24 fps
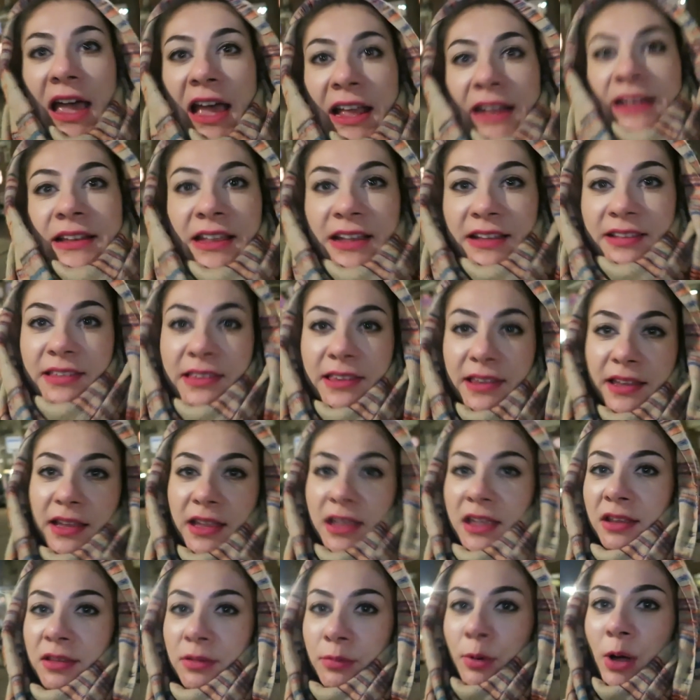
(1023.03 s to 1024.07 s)
and this
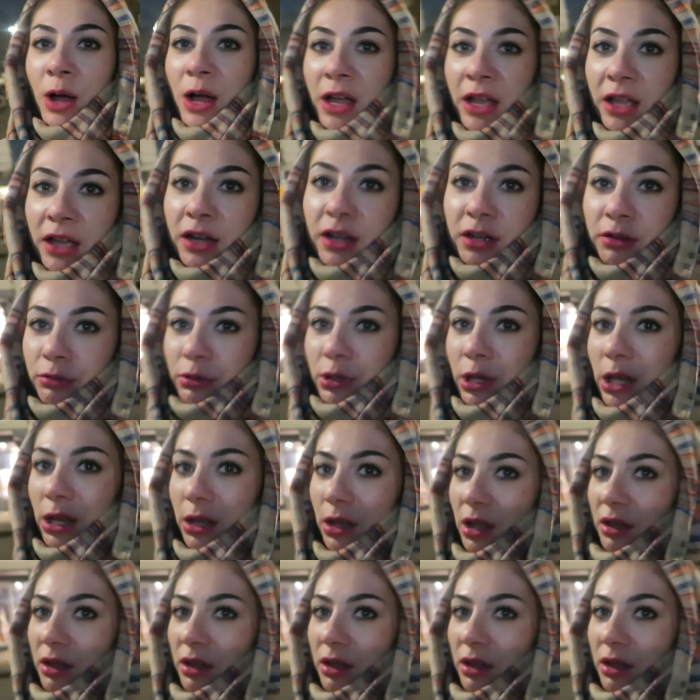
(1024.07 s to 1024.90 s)
is why i really